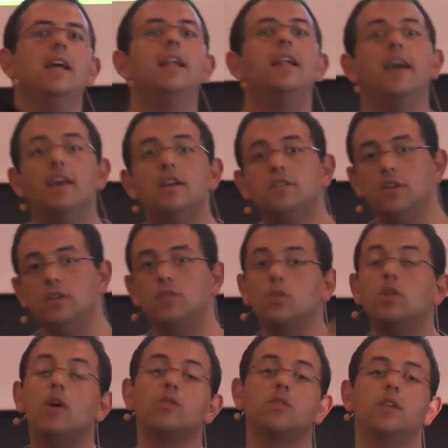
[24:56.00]
late in
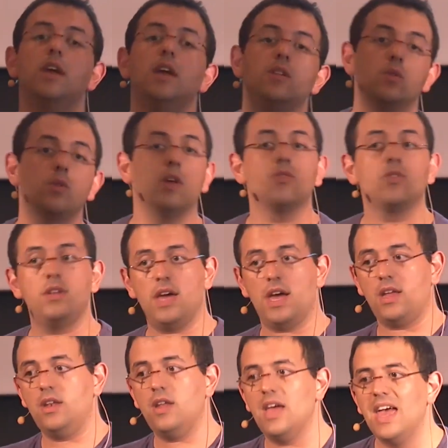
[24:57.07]
2008,
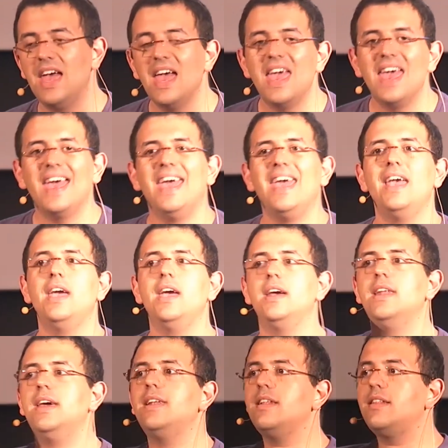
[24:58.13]
2009.
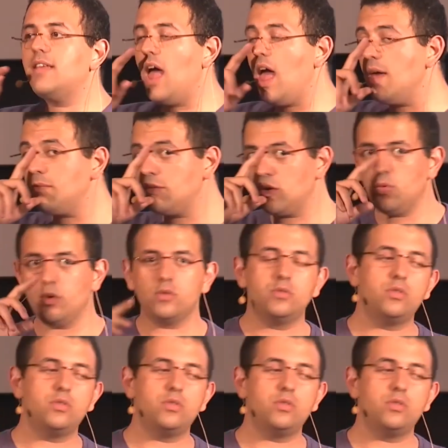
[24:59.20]
And at the time, there were